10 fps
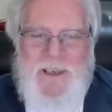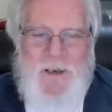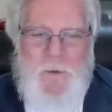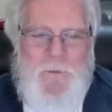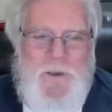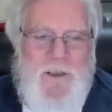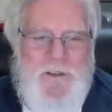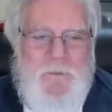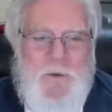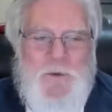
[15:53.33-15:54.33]
Whoever gets
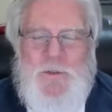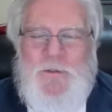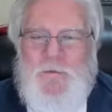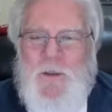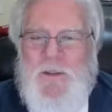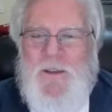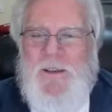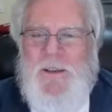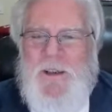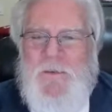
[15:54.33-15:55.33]
the most one
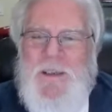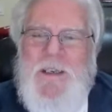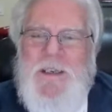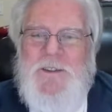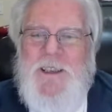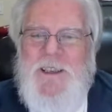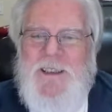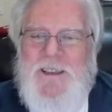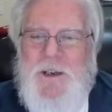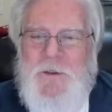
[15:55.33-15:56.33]
of these,
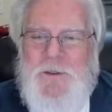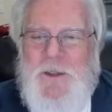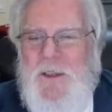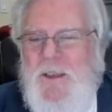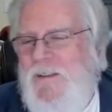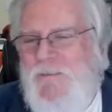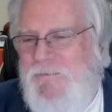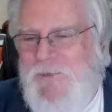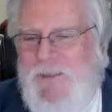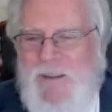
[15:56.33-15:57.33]
is going to get
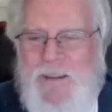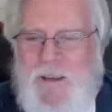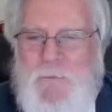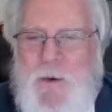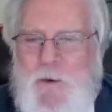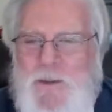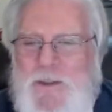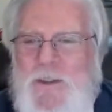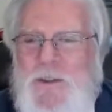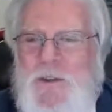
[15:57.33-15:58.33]
a bonus
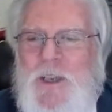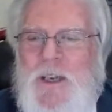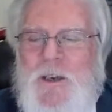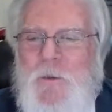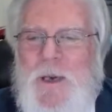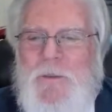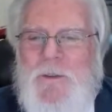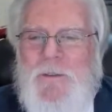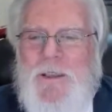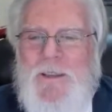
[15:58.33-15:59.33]
in their check or
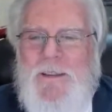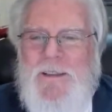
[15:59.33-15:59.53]
whatever, right?"